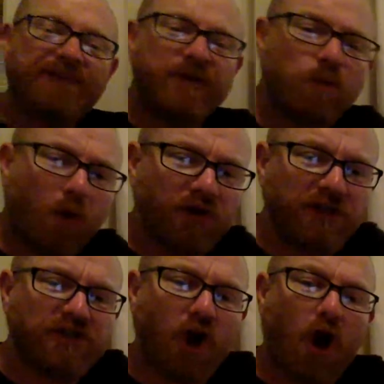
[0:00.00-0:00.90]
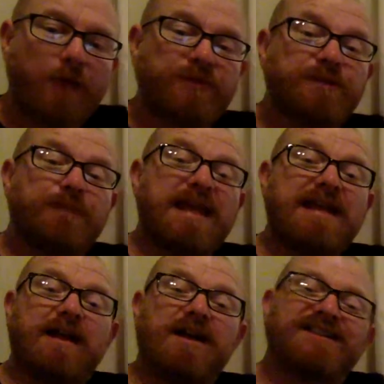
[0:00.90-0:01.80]
if you want your jibe to
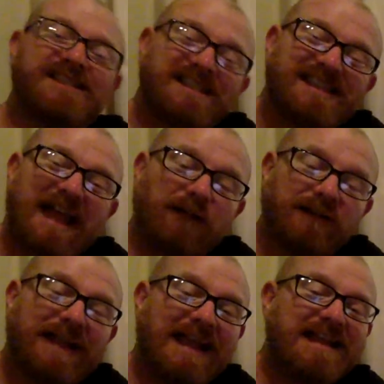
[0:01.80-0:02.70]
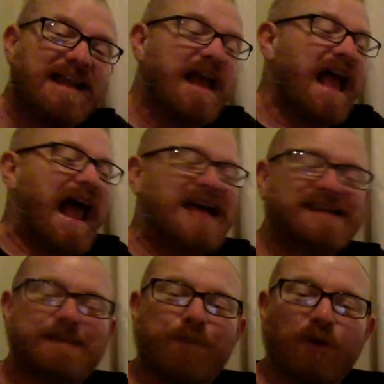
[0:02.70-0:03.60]
be as silky
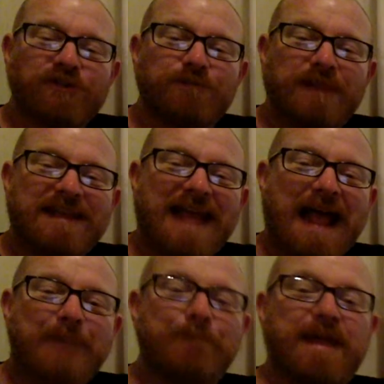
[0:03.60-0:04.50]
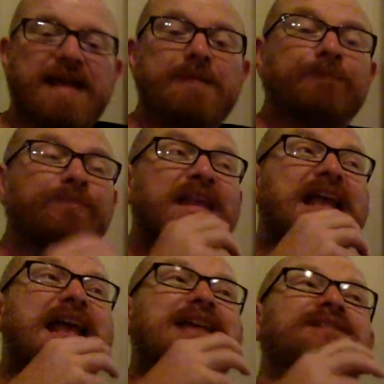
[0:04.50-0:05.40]
as it possibly can be,
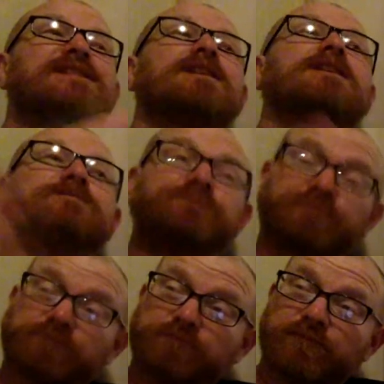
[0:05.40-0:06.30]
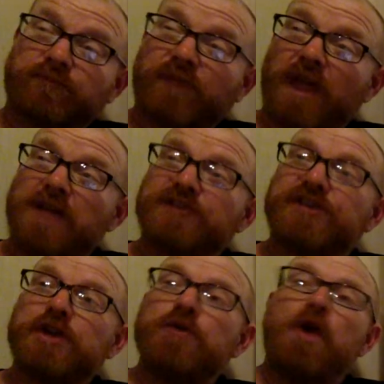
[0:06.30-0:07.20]
is
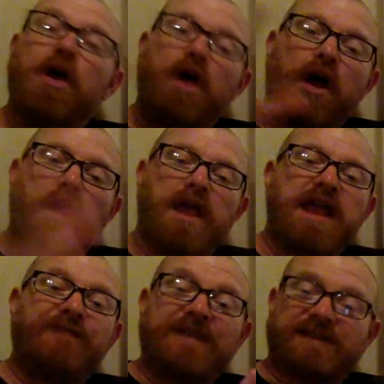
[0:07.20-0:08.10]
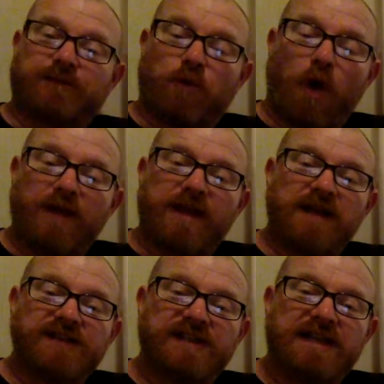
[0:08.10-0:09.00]
to, if it's quite
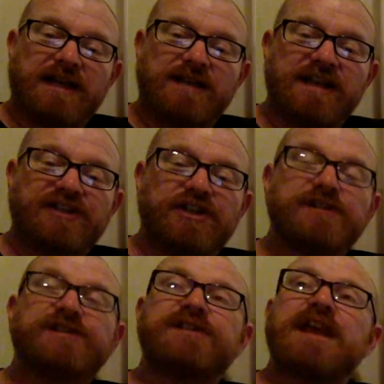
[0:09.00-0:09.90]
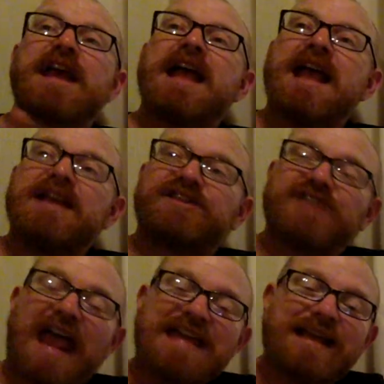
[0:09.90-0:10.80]
gusty conditions, is
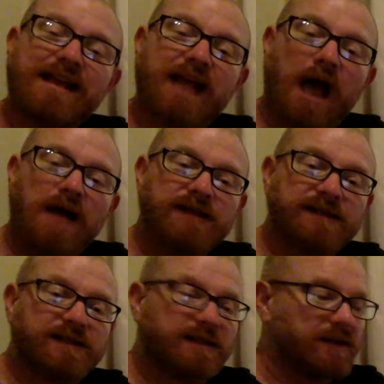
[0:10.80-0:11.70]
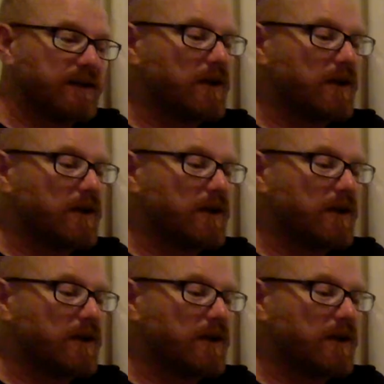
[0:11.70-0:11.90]
take a gust.